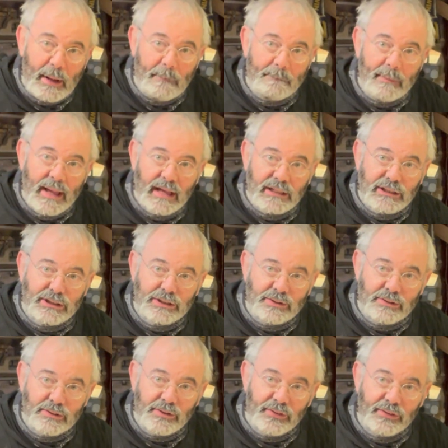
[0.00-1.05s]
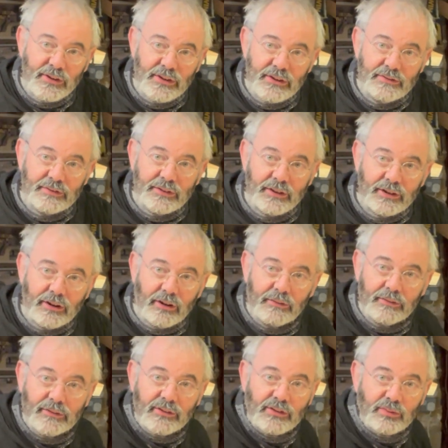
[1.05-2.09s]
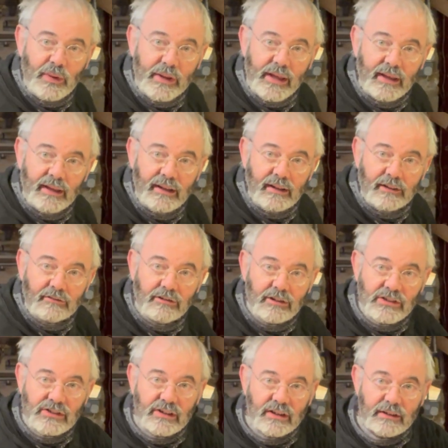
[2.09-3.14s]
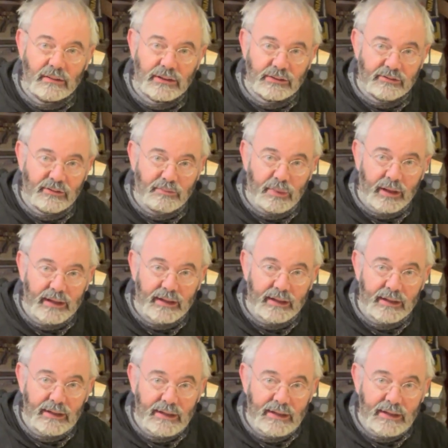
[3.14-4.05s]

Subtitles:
make sure that you're not swinging it across sideways or by